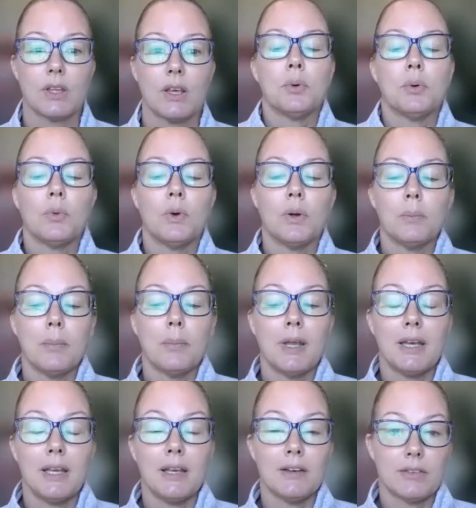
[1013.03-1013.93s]
But what
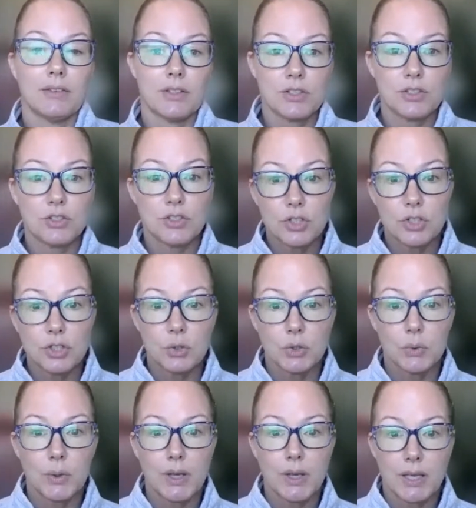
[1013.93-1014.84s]
many of us
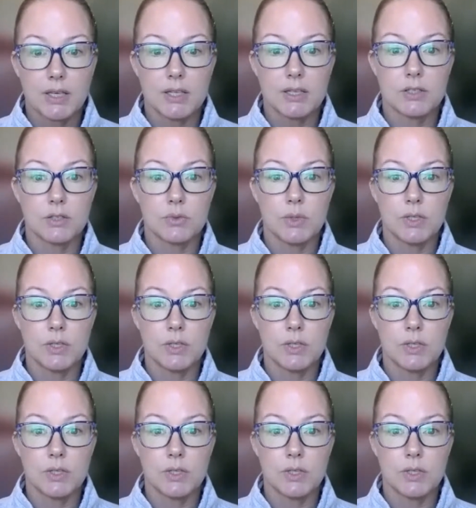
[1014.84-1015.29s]
do is